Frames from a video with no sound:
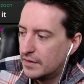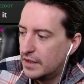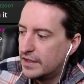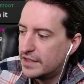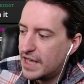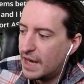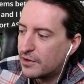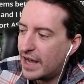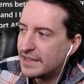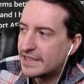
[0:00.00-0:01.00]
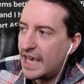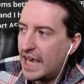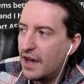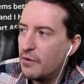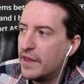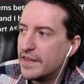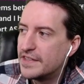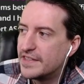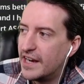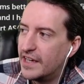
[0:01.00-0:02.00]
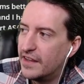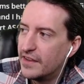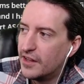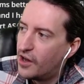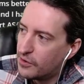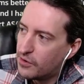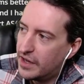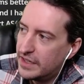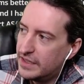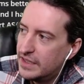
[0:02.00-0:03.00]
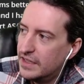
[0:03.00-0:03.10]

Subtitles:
The Democrats can't win the Senate in the long run